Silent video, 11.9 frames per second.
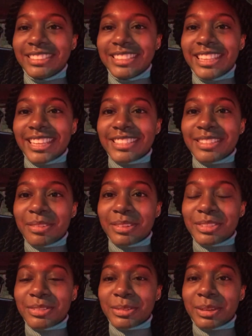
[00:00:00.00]
Thanks so
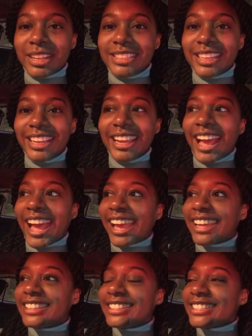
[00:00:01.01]
much for watching,
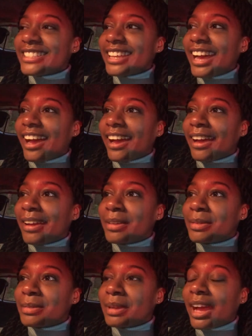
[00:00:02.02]
guys.
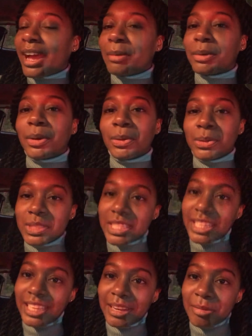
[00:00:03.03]
I will hold
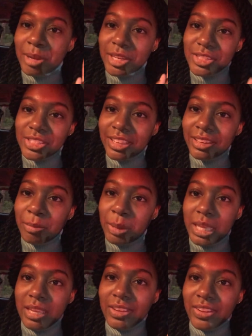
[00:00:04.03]
it. I'm not just gonna
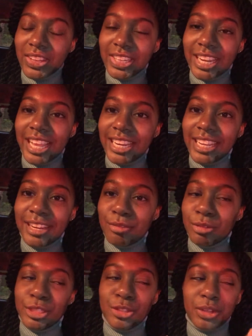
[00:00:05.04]
pee on any and
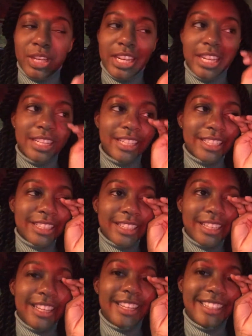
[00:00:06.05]
every tree
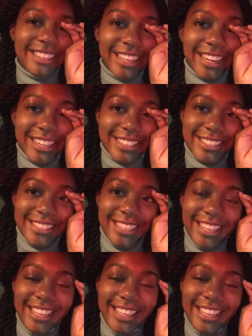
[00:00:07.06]
that I see.